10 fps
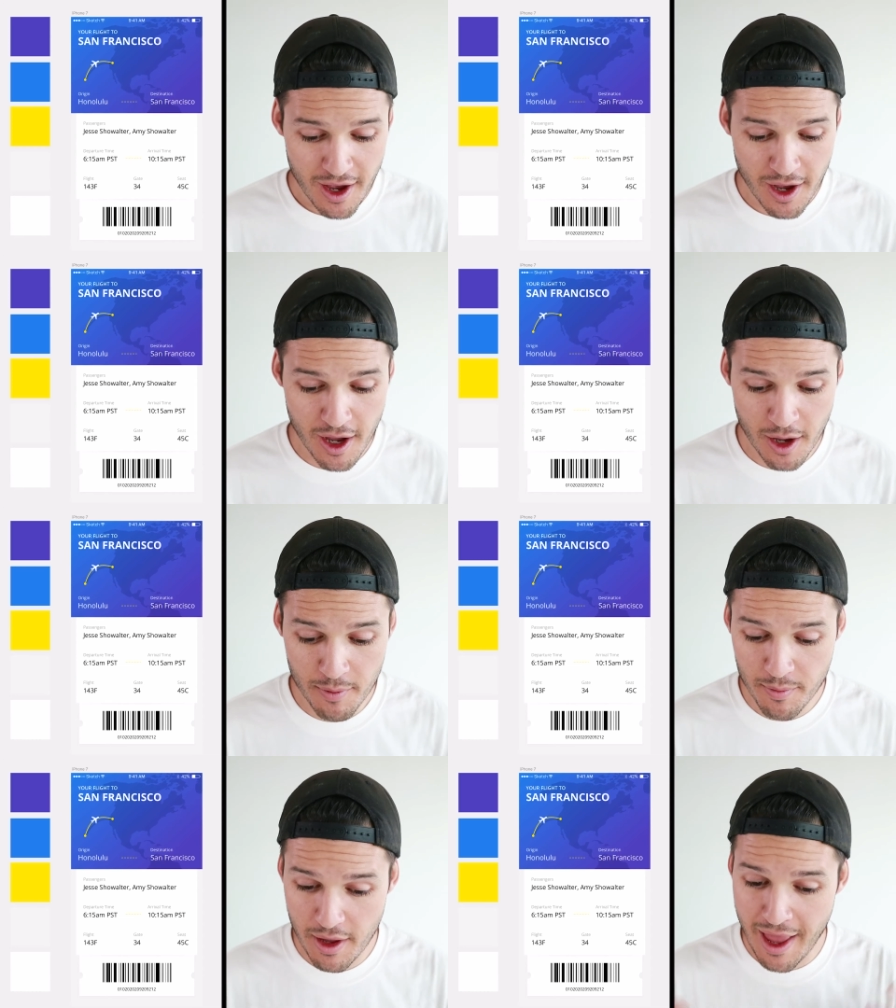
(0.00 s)

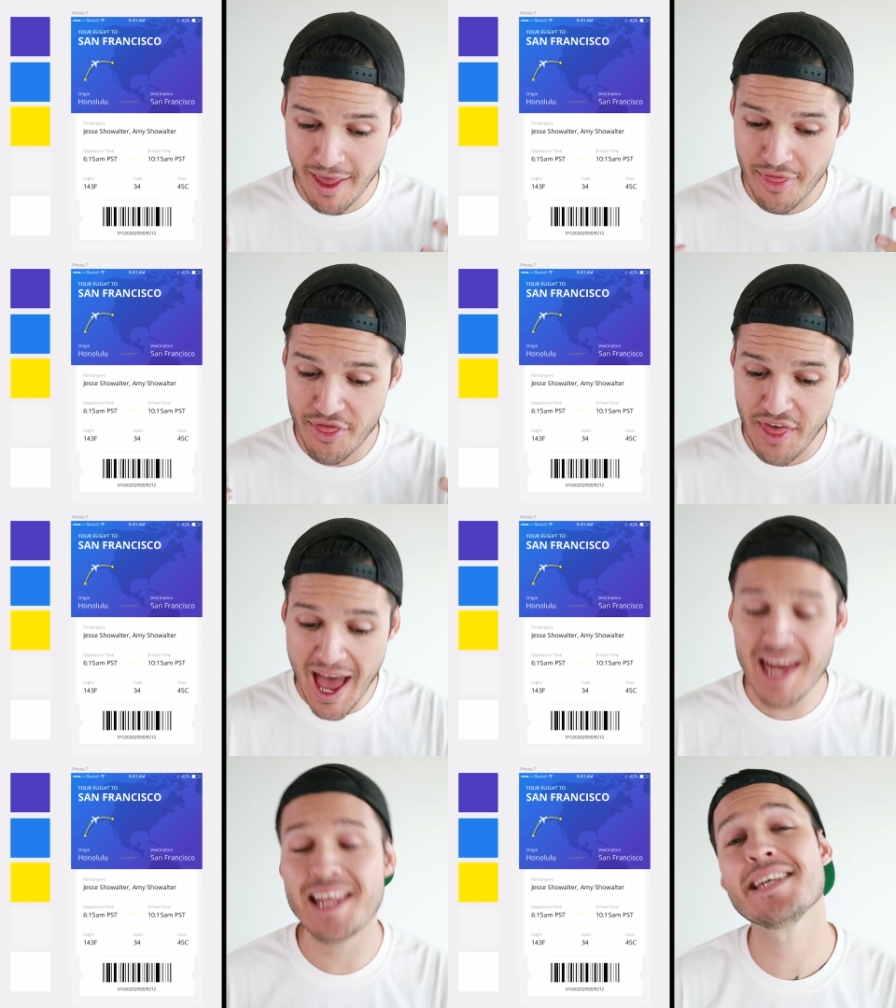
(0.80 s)
Um, and
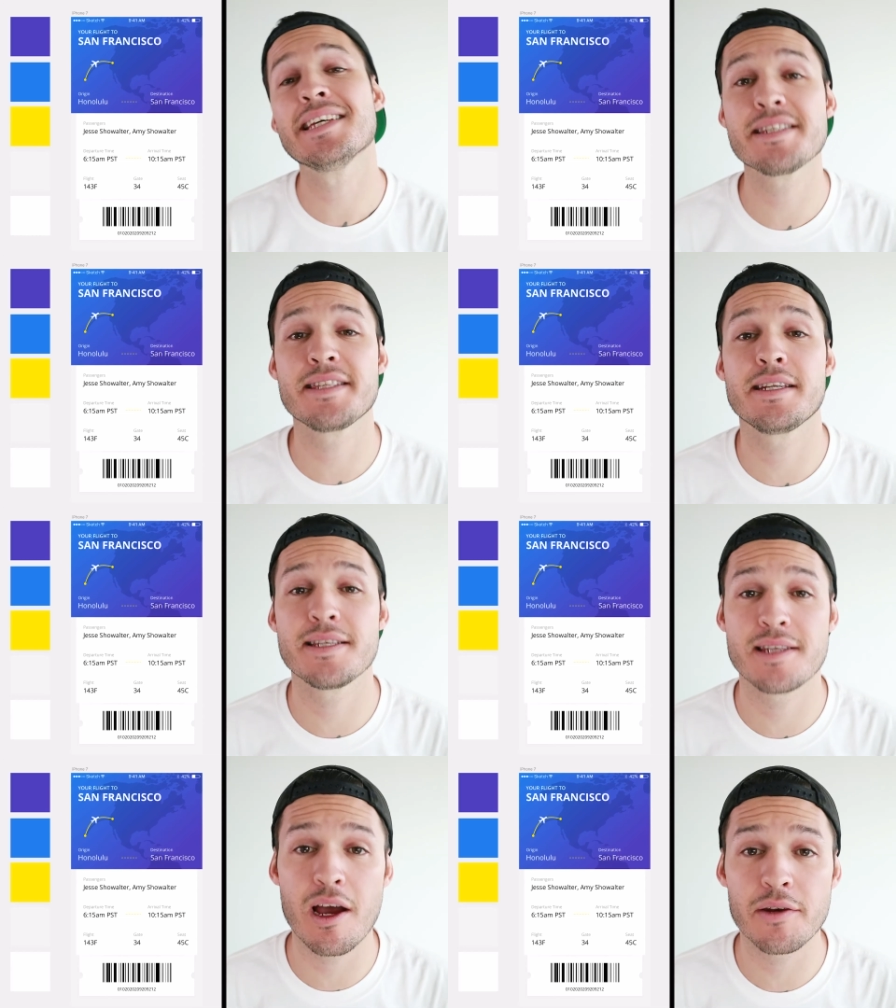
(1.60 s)
that is the
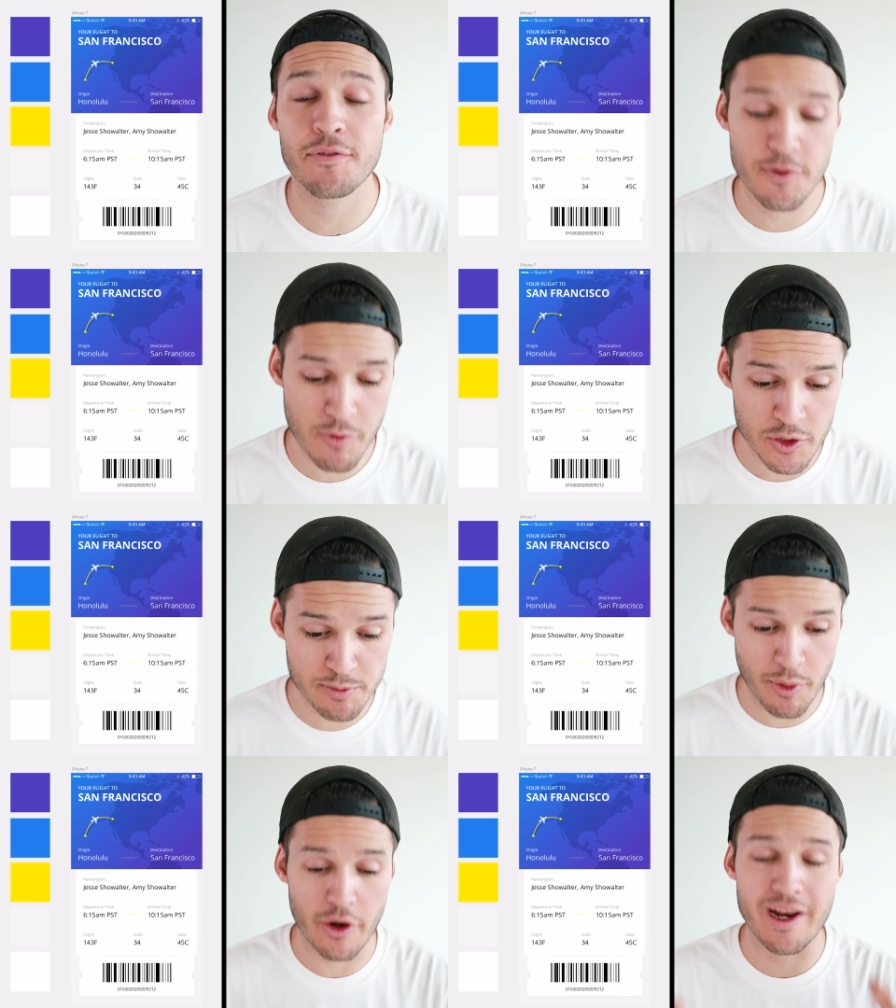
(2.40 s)
design for the
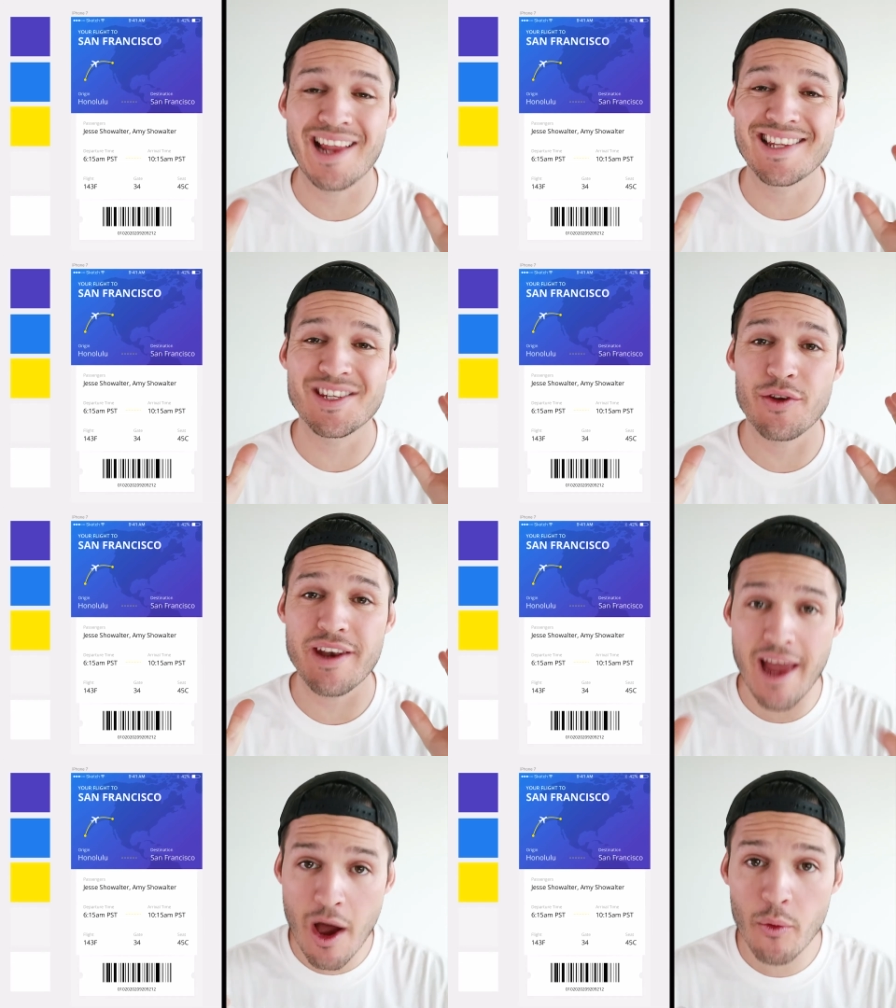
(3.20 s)
most part. And so
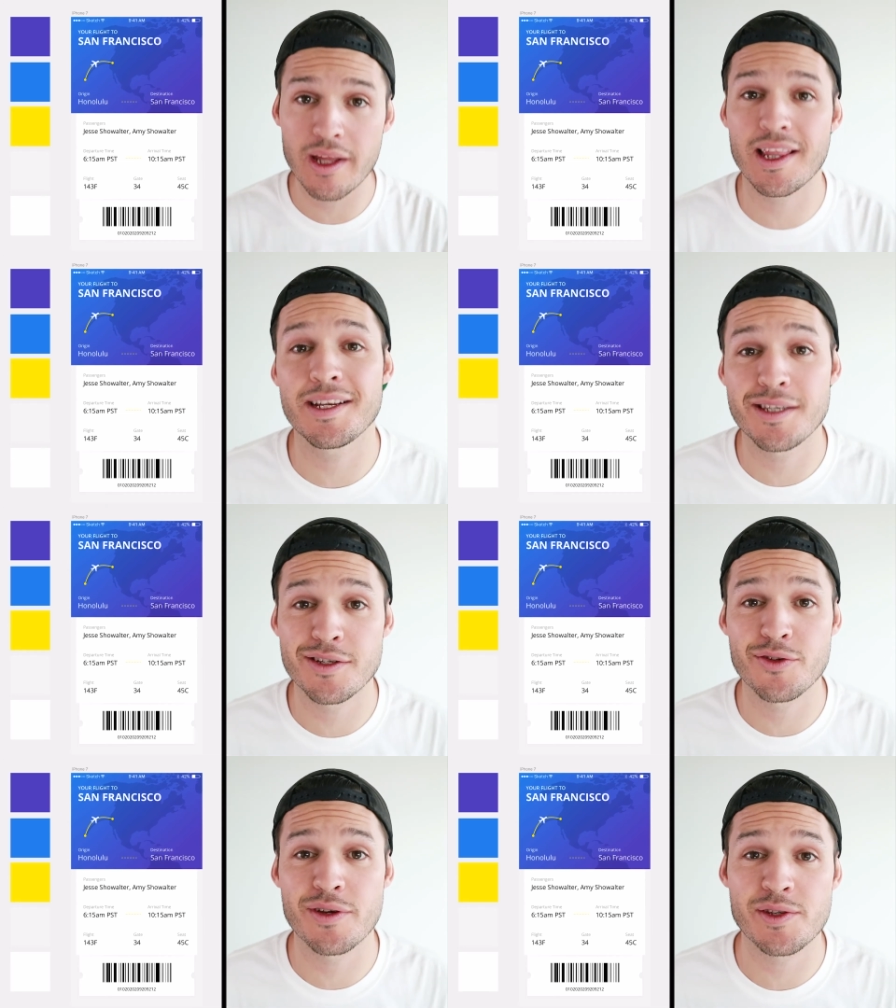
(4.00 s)
now what I'd like to
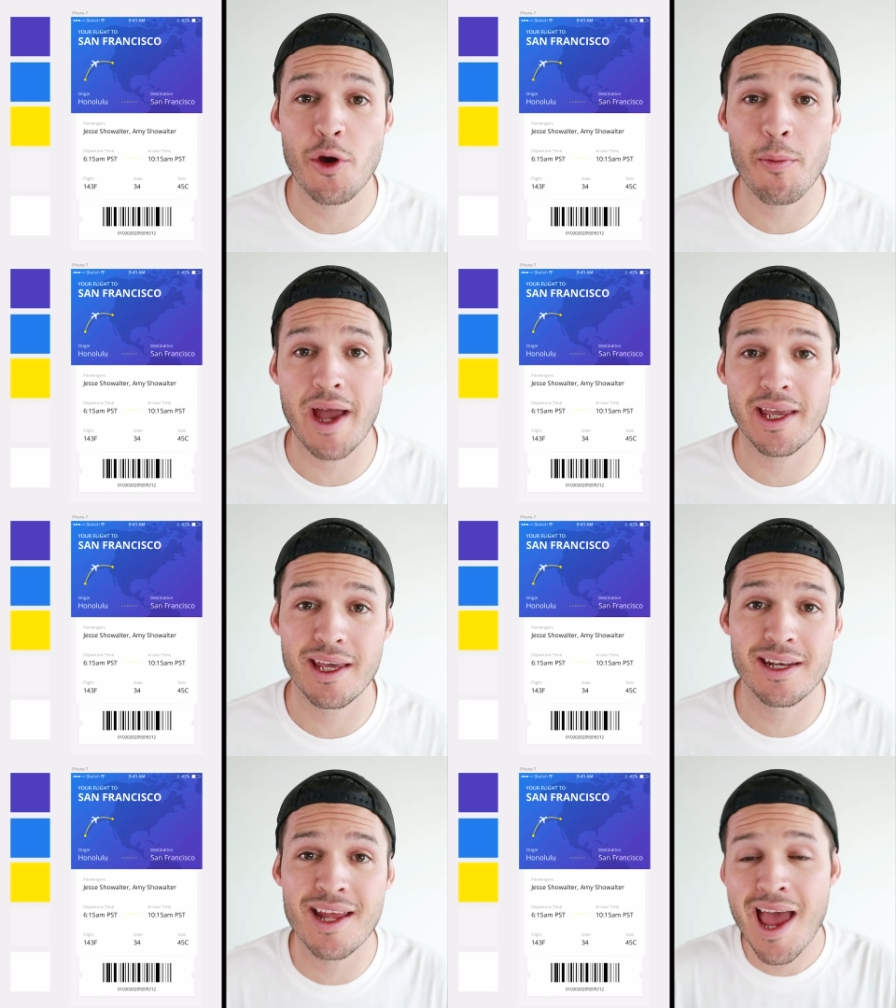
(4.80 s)
do is go back
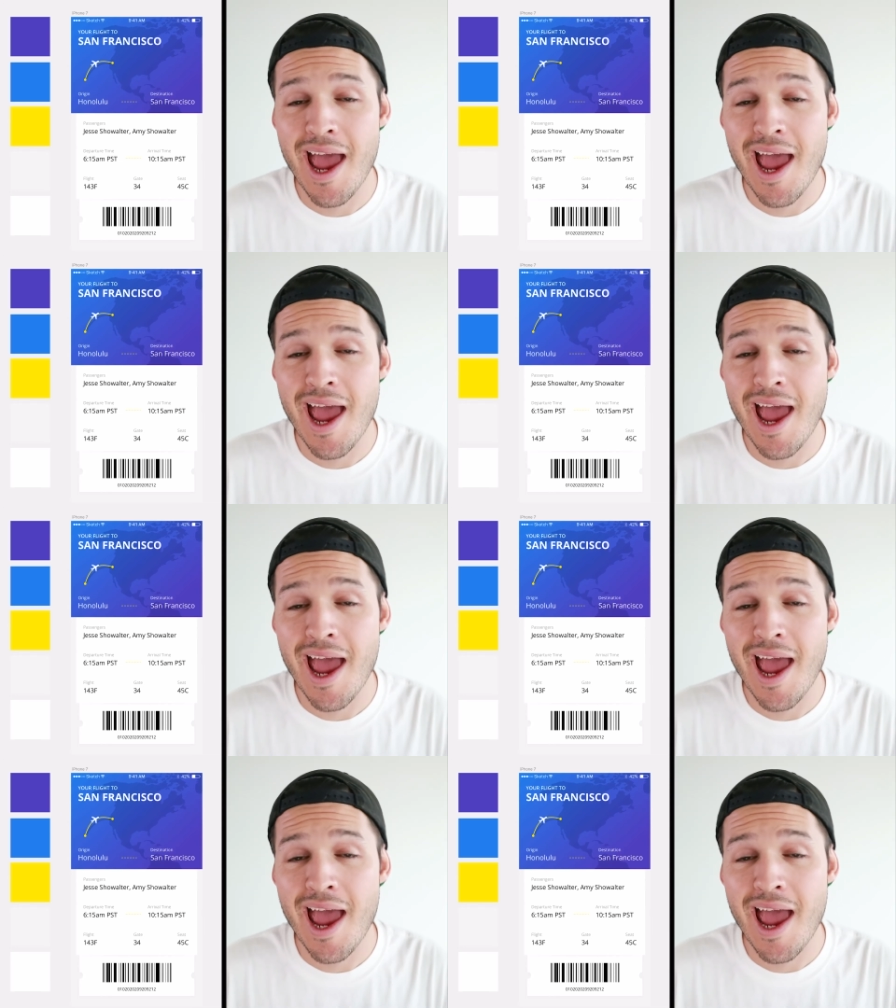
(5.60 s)
in